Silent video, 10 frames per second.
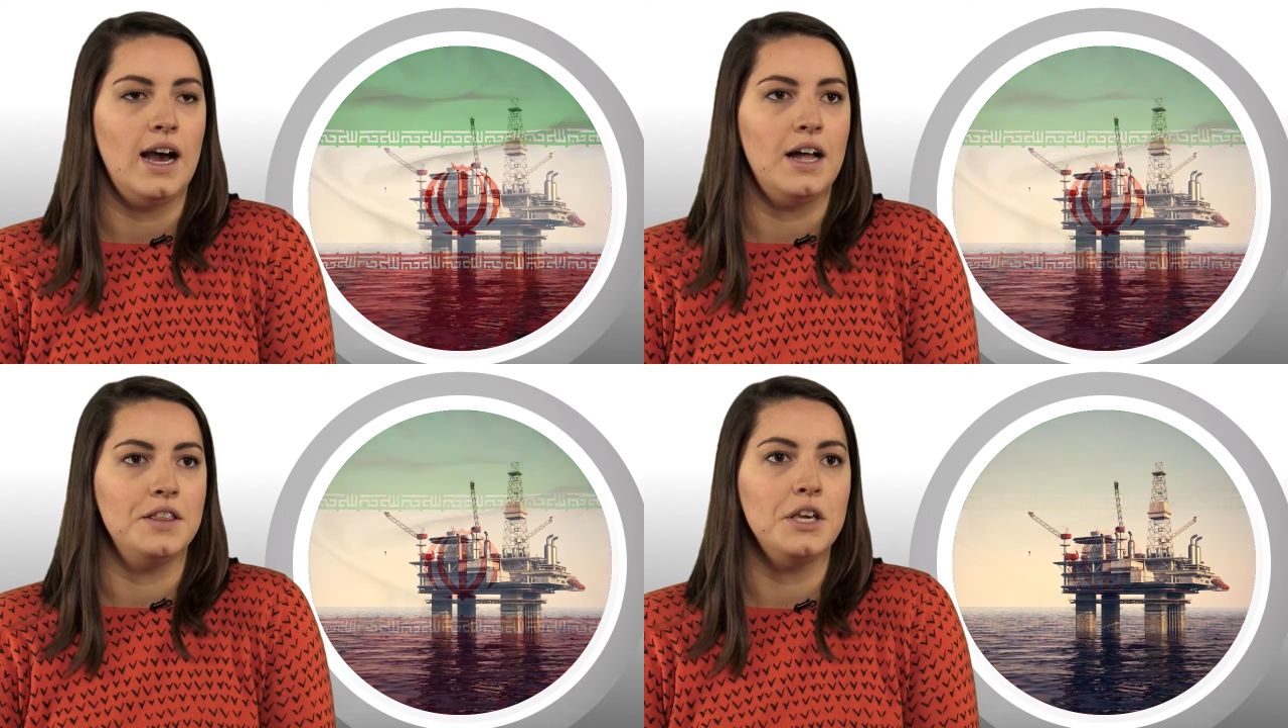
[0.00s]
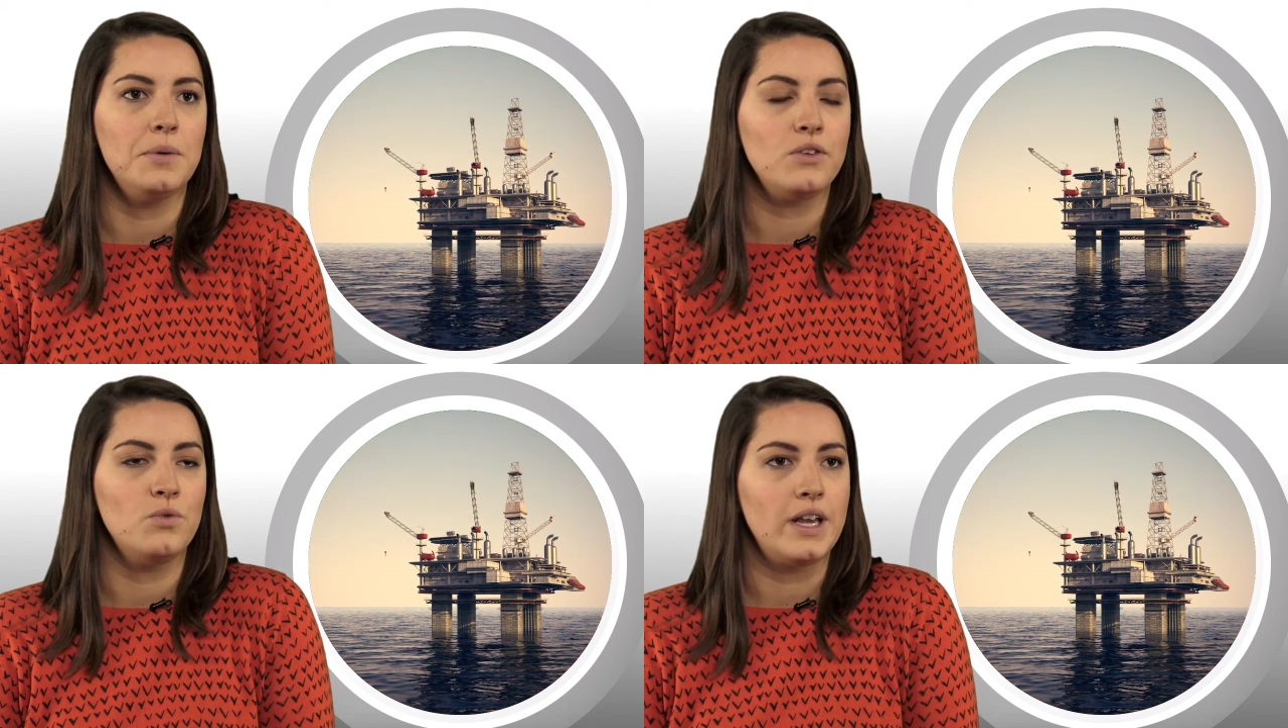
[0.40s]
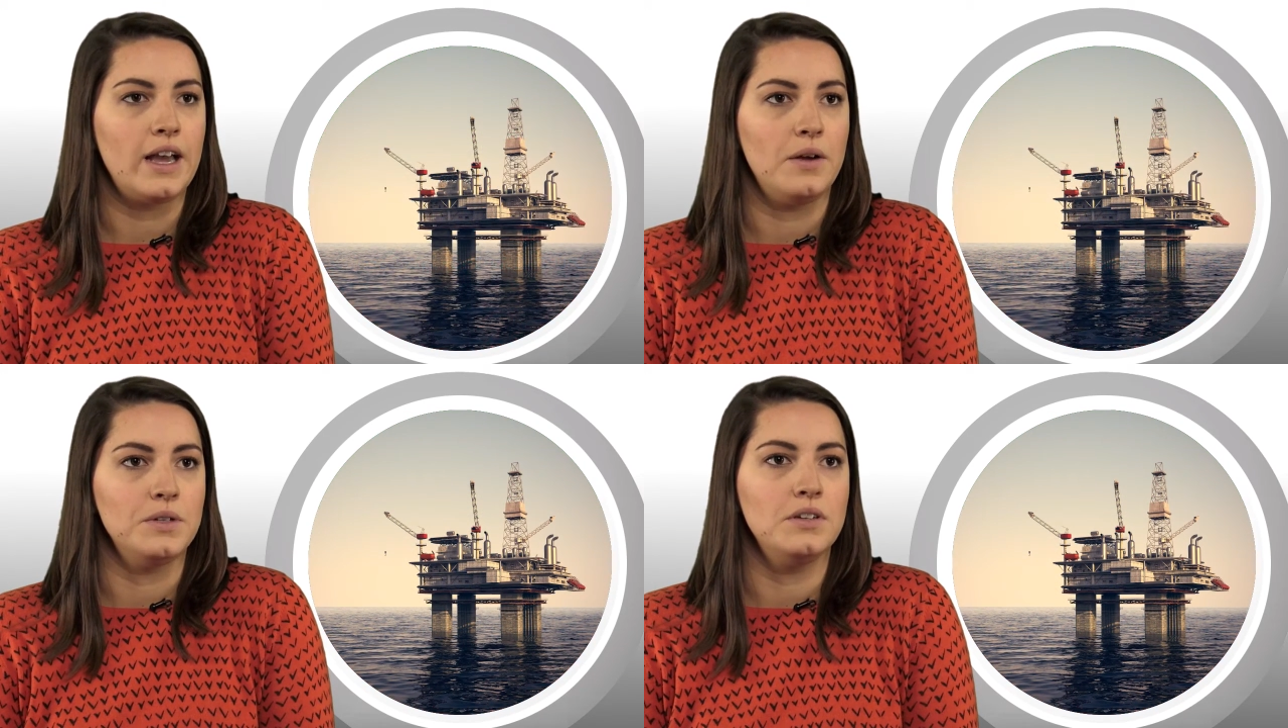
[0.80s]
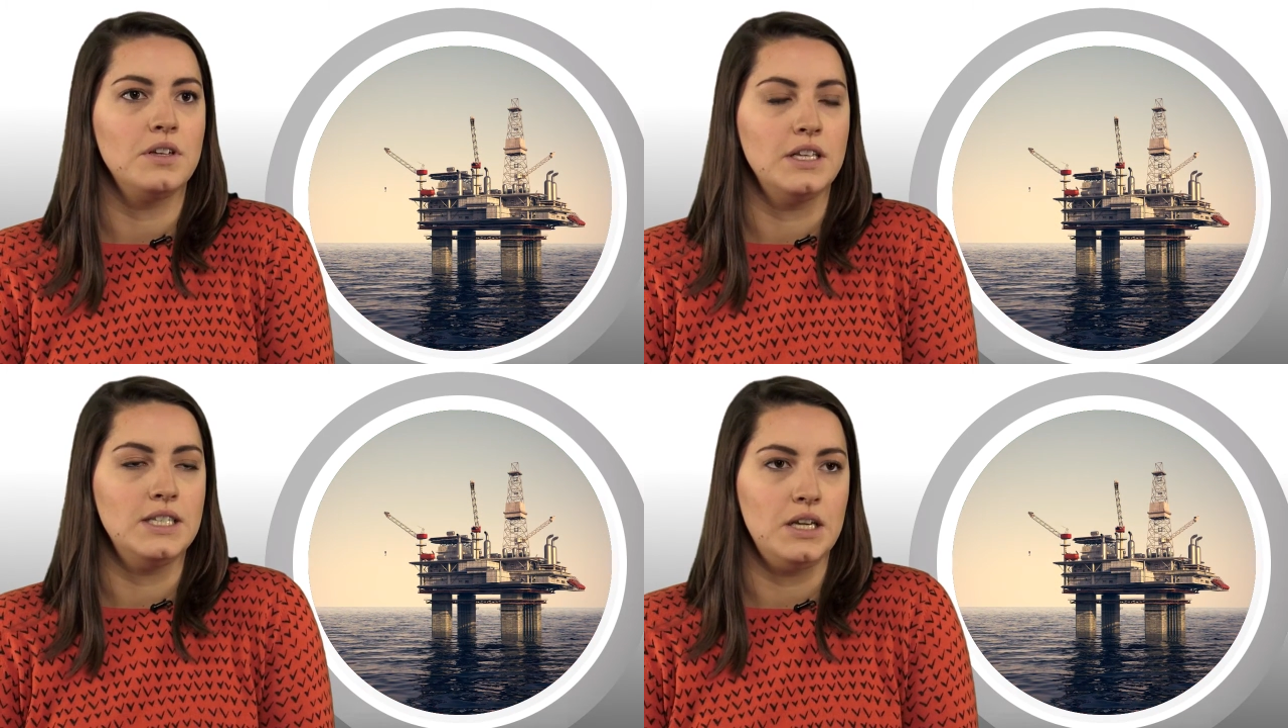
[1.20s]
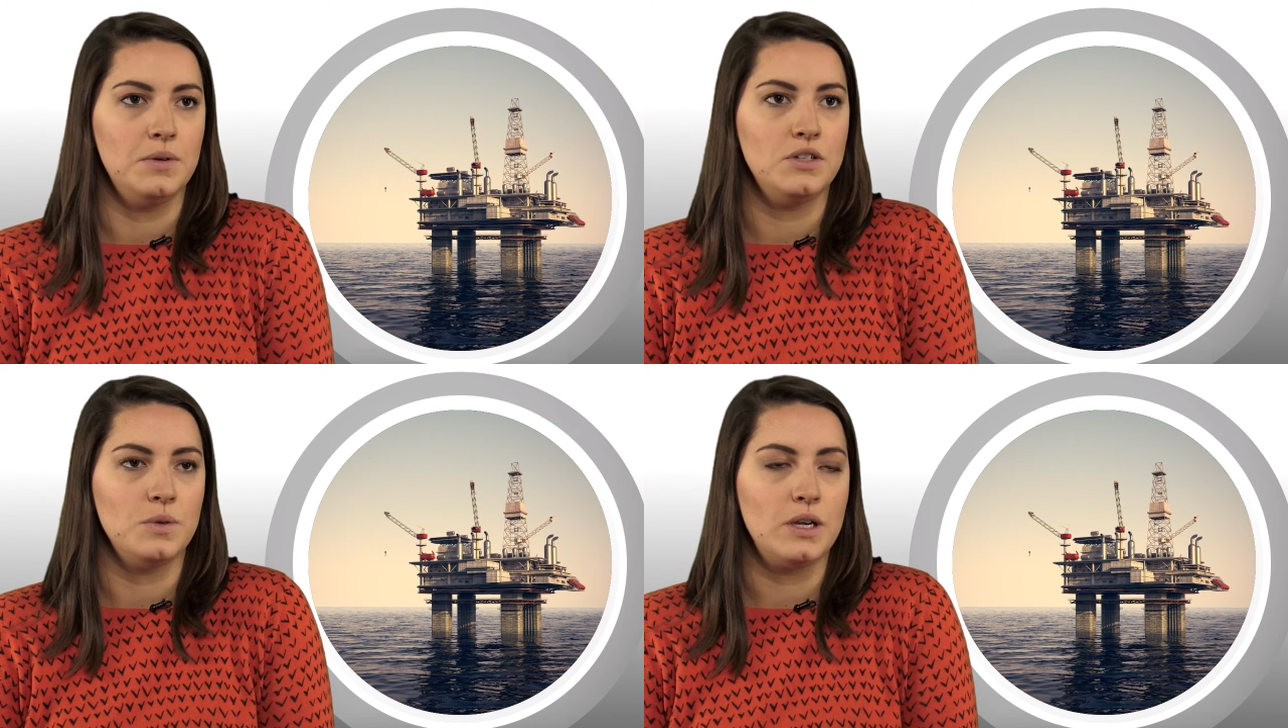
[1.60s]
and the US rig count
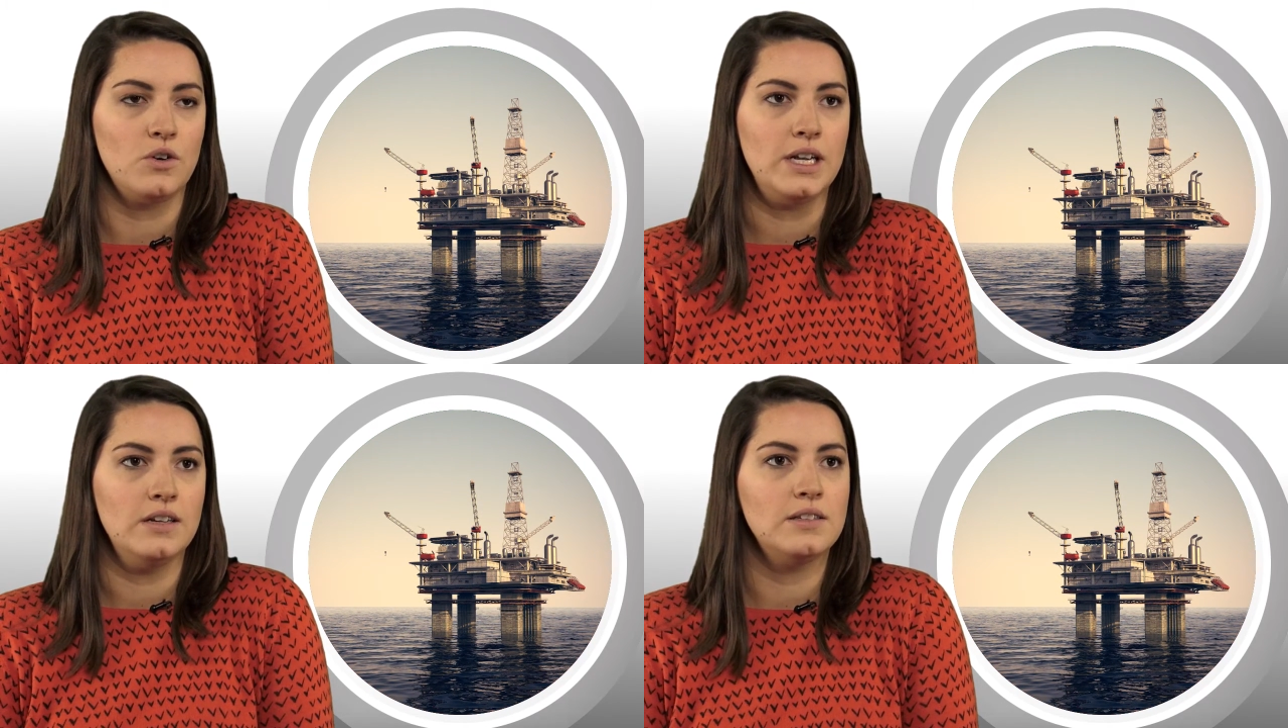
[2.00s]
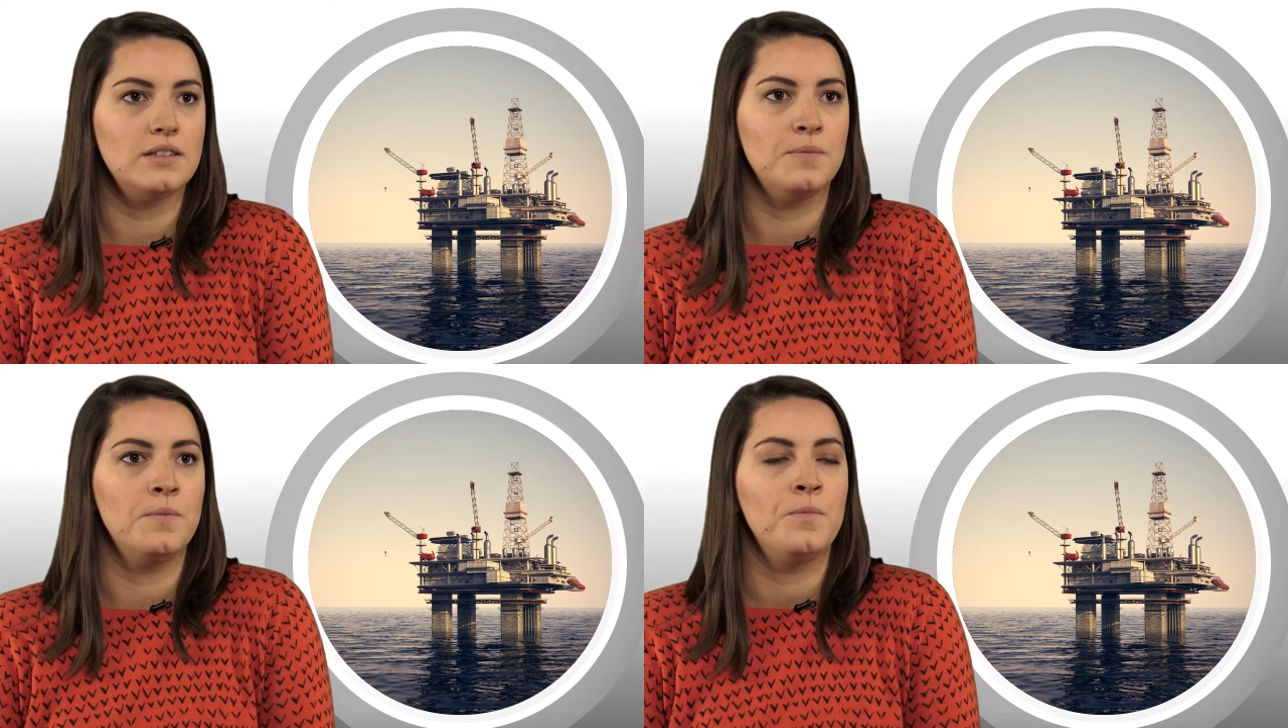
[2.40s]
continuing to increase.